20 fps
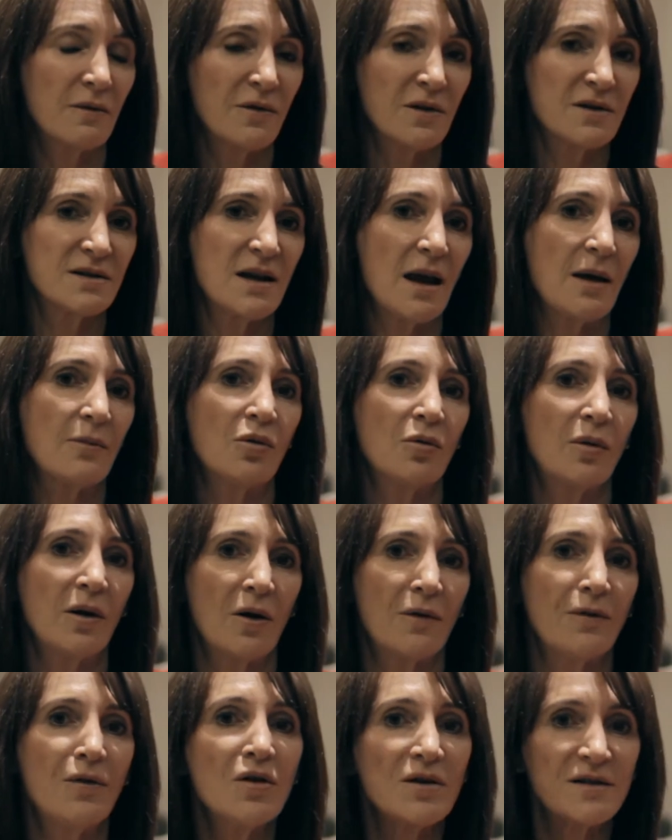for example, when
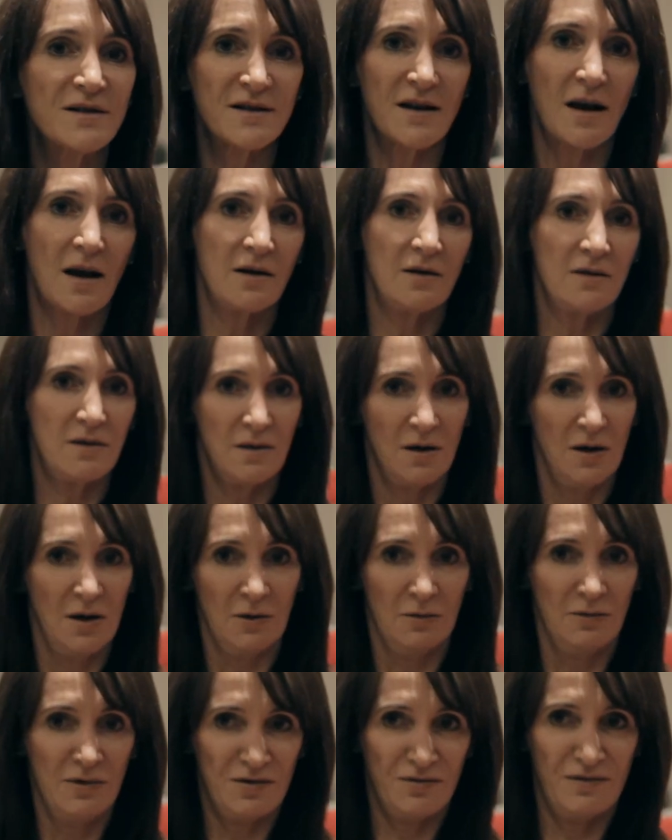I first started,
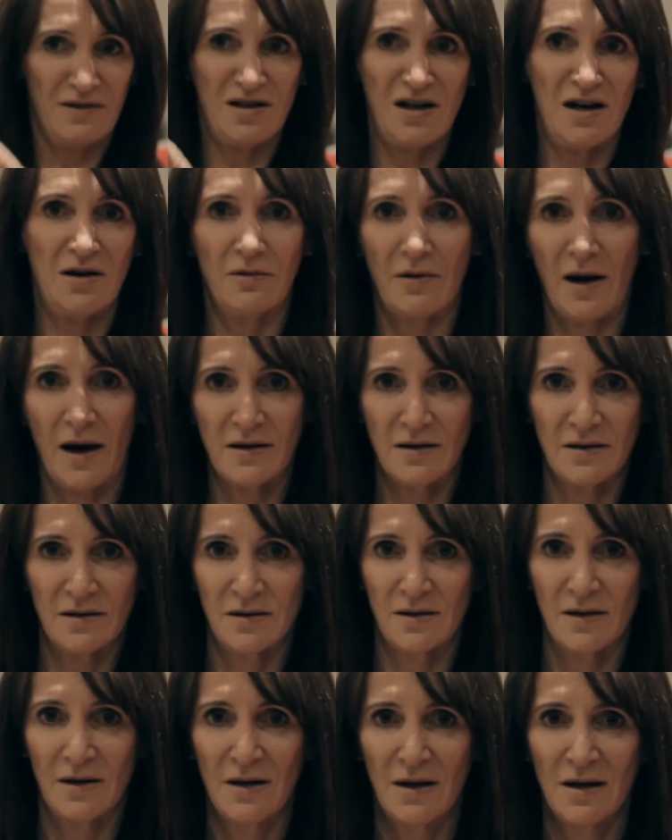was regenerated.